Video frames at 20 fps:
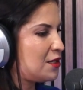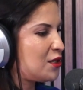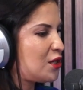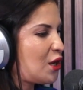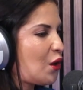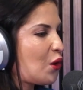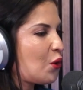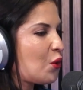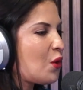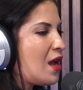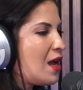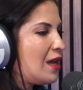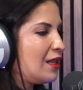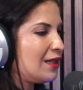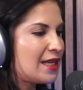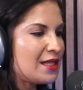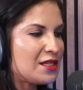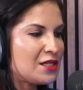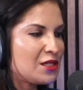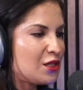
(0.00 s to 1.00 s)
So
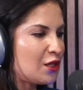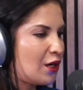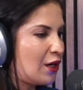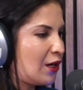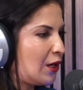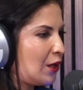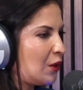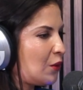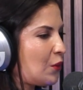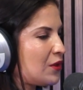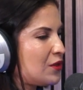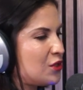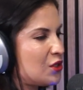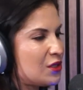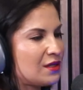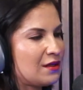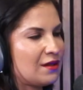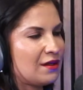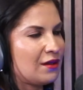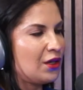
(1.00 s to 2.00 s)
let's start with
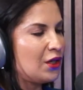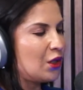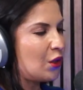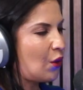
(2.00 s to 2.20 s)
just the